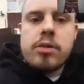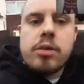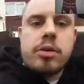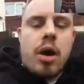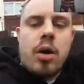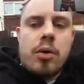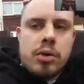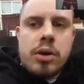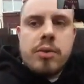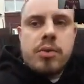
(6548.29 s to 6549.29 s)
So I've
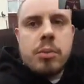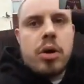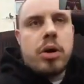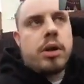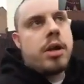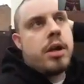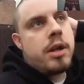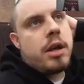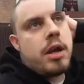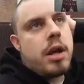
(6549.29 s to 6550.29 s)
done it with my
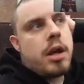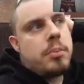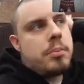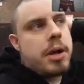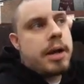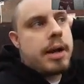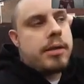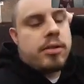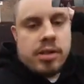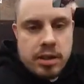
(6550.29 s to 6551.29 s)

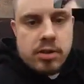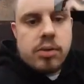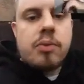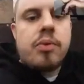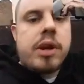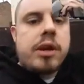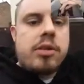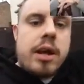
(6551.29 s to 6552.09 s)
against Nicholas Humphreys,